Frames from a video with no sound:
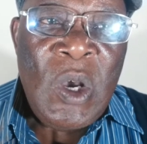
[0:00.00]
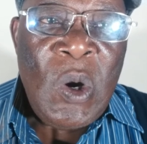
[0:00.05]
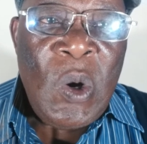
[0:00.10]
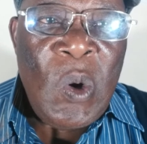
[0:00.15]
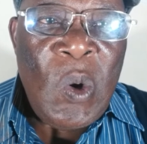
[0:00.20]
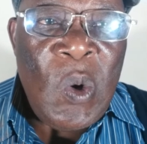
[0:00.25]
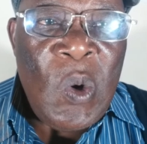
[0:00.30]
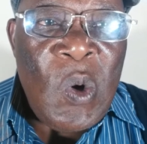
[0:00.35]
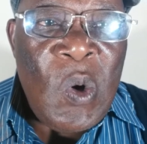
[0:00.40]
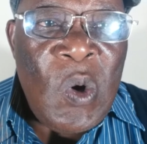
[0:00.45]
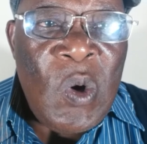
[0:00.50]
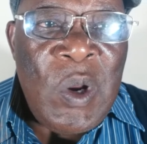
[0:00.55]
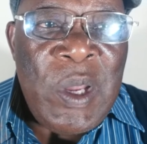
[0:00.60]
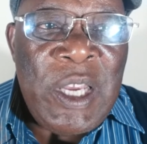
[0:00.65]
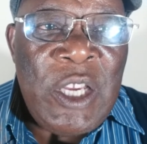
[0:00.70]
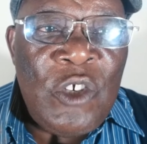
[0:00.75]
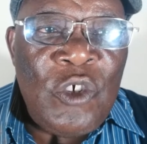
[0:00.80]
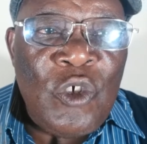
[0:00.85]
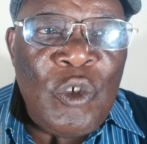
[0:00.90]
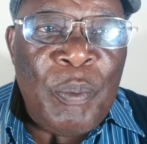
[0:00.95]
all
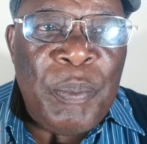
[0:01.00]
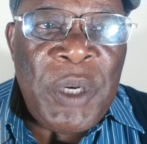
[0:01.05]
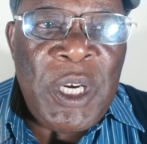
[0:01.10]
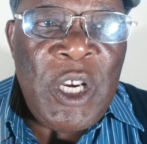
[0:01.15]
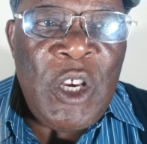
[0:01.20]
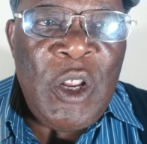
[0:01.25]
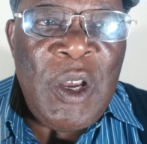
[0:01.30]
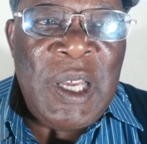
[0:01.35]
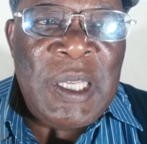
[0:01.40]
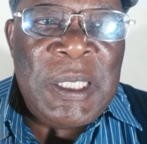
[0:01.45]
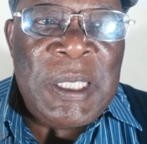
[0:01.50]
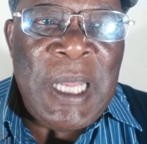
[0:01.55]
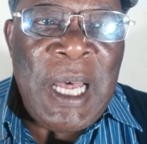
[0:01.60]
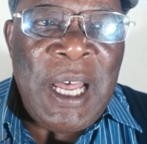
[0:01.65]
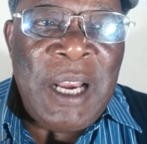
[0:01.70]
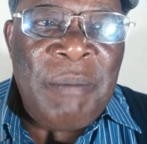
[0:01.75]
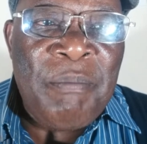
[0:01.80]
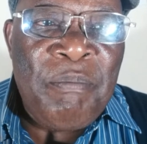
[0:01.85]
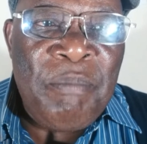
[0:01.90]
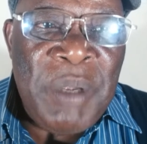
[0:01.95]
entrepreneurs
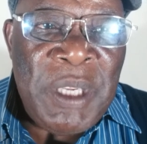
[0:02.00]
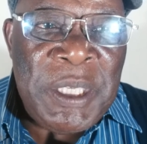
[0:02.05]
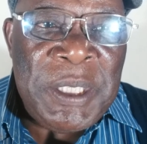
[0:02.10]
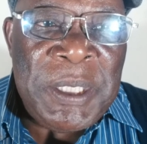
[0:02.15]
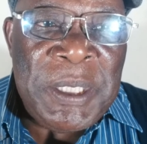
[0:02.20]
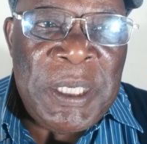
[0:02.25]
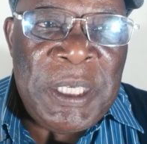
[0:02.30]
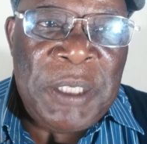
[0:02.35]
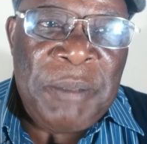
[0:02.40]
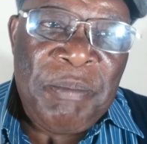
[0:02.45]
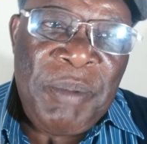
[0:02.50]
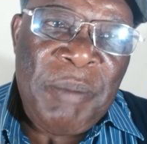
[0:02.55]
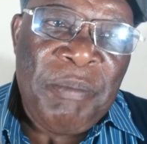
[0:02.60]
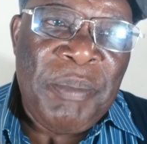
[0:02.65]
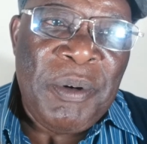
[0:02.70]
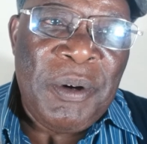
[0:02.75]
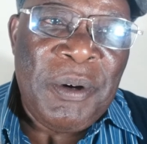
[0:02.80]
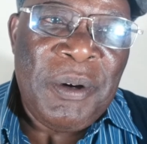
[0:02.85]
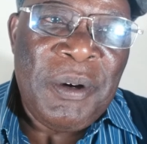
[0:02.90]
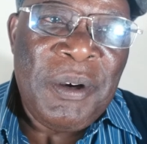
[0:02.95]
are business
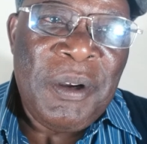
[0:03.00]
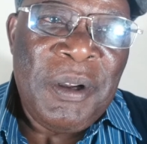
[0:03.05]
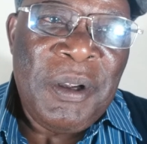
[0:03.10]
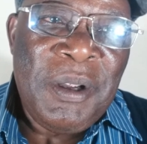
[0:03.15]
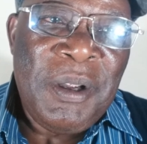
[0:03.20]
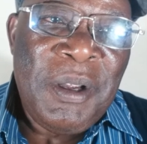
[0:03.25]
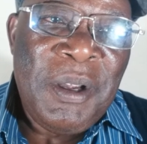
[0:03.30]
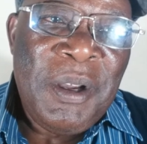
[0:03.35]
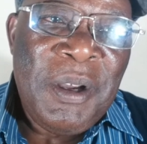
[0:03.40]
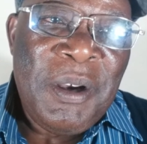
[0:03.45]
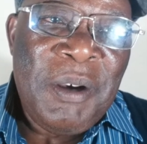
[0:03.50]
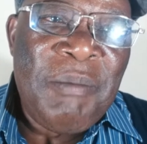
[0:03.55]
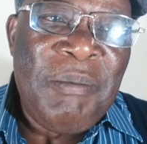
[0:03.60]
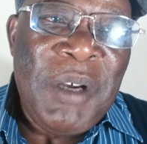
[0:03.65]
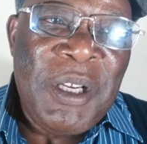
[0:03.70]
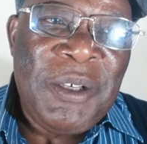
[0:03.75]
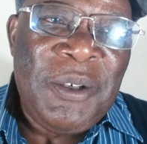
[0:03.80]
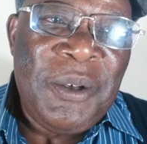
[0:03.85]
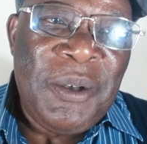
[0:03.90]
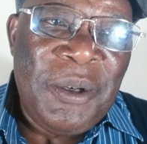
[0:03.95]
people,
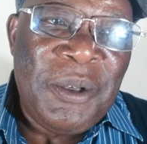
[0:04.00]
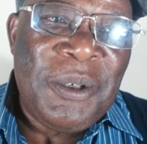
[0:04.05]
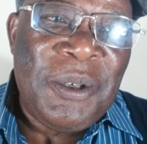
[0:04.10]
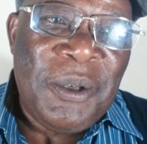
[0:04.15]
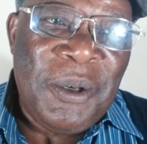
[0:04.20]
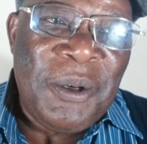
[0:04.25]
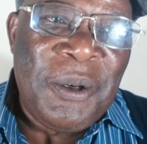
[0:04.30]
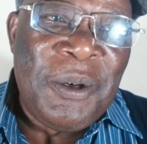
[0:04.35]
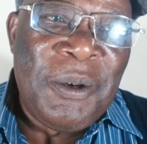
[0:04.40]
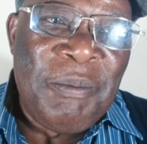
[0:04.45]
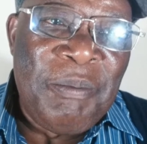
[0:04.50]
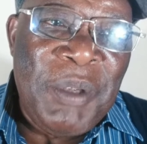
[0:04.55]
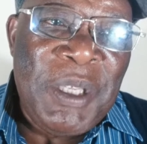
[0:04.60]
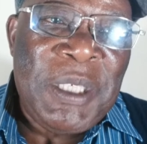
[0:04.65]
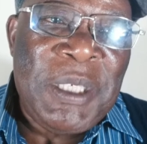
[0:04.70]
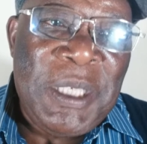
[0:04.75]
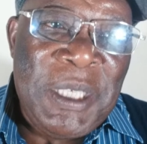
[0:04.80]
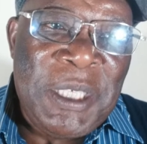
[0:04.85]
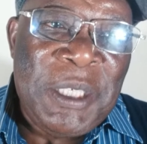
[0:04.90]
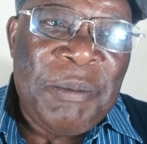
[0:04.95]
but not all
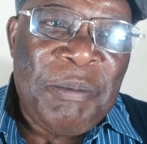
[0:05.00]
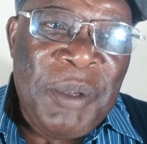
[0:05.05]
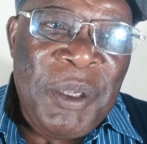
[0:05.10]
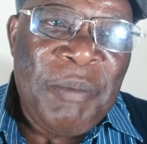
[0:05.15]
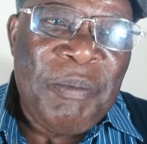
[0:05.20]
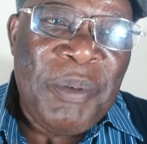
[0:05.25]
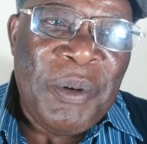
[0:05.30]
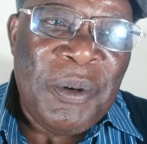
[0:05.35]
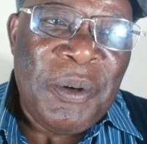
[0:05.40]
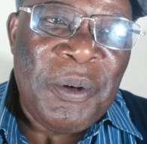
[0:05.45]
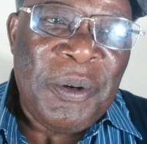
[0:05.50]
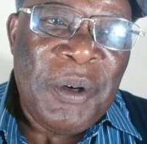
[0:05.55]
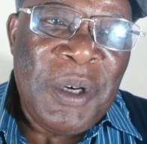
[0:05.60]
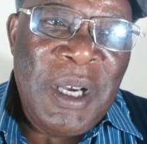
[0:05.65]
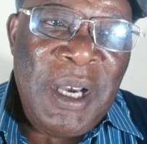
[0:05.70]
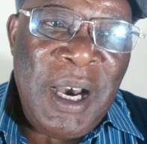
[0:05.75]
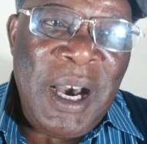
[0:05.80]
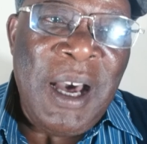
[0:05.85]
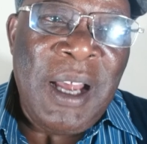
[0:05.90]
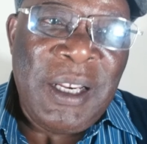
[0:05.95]
business people
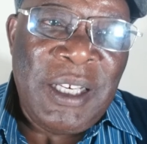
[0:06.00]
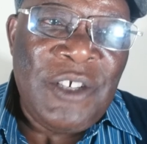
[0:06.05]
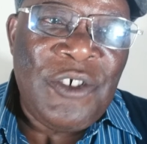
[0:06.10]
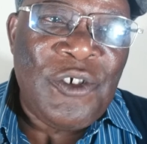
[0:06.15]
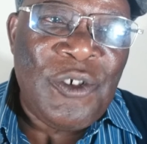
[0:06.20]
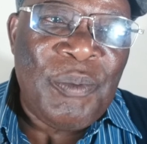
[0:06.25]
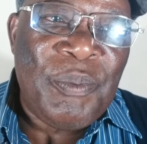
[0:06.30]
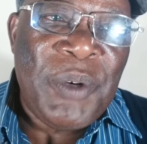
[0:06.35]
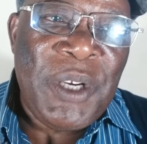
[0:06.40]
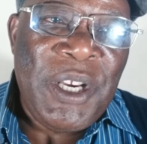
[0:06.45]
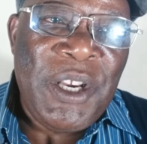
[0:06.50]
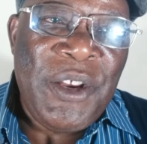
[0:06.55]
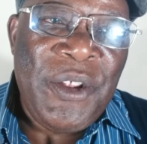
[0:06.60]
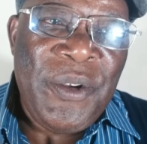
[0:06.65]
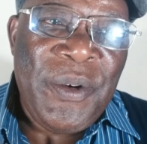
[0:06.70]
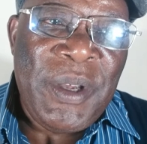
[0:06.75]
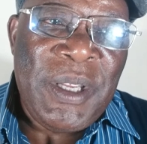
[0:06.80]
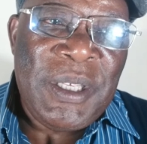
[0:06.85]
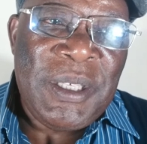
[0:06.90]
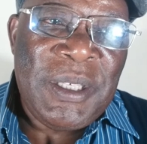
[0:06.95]
are
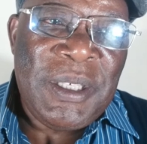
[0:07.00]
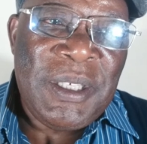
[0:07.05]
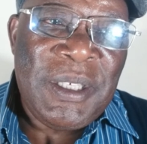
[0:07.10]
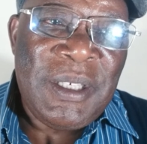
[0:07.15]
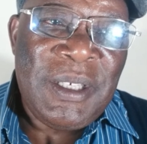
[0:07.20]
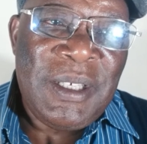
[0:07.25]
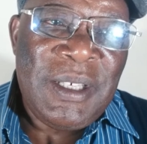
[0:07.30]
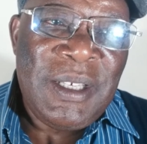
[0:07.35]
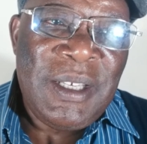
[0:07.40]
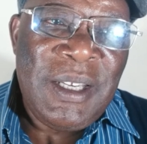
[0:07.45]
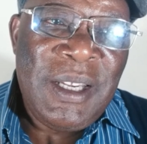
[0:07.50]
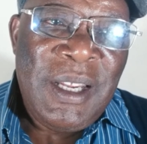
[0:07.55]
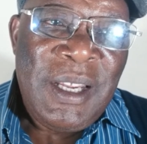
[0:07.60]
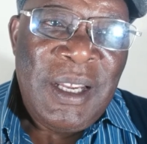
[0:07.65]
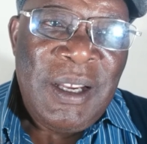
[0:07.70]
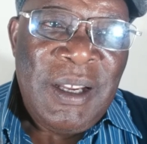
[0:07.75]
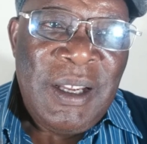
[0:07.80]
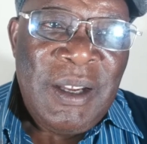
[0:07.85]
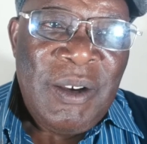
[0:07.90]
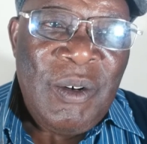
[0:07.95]
entrepreneurs.
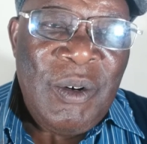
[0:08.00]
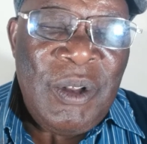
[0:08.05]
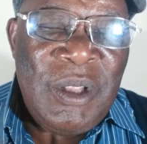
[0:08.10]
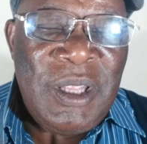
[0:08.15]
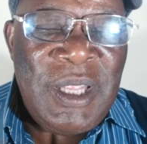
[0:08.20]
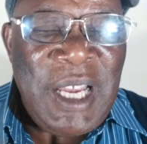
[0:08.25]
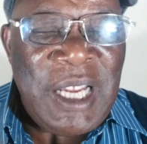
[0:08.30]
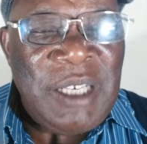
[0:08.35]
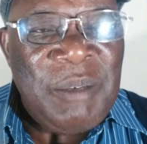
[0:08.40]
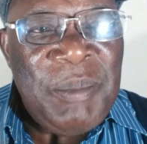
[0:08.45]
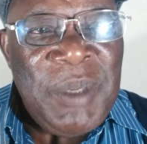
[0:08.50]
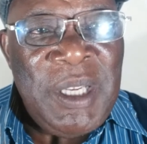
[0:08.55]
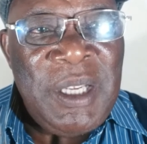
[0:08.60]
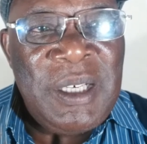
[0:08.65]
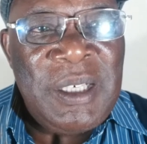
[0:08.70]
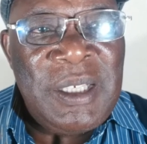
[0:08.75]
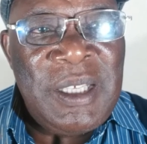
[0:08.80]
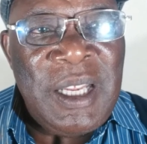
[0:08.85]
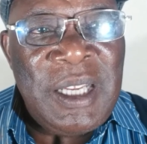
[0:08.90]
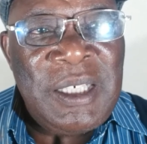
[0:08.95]
That
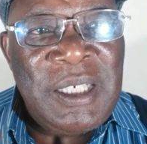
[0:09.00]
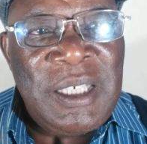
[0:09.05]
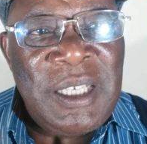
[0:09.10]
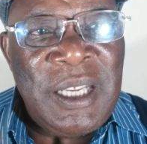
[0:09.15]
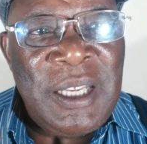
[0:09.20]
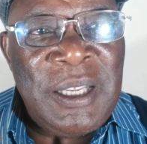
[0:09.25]
means that